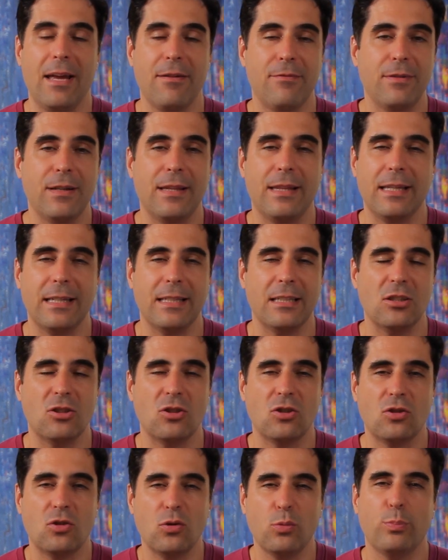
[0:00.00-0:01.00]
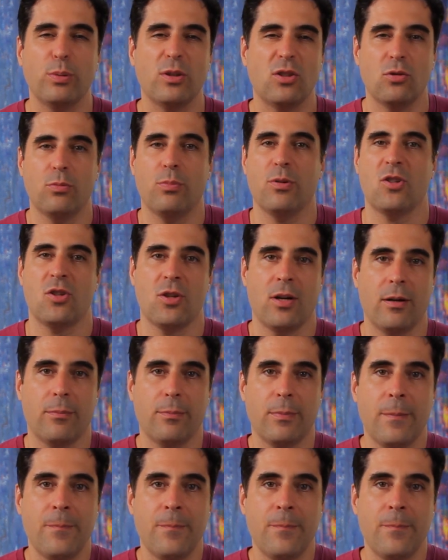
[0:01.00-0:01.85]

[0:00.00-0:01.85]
everything is super sharp.